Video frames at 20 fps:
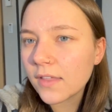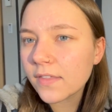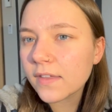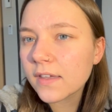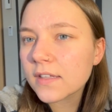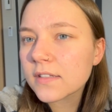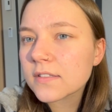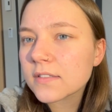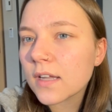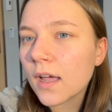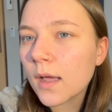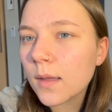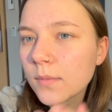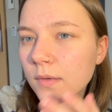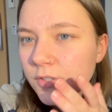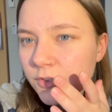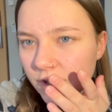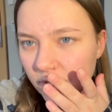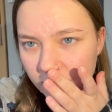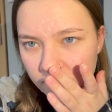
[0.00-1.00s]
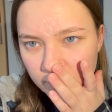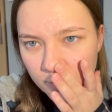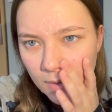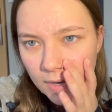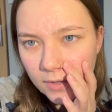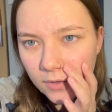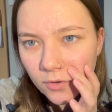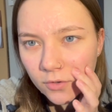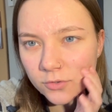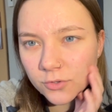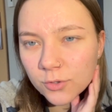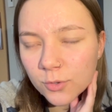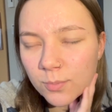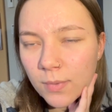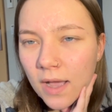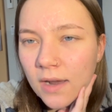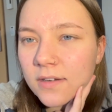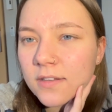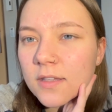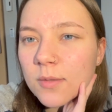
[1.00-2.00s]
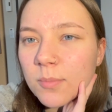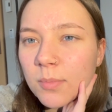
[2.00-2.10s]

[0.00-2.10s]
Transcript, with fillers: think it's time to change my gold hoop back to the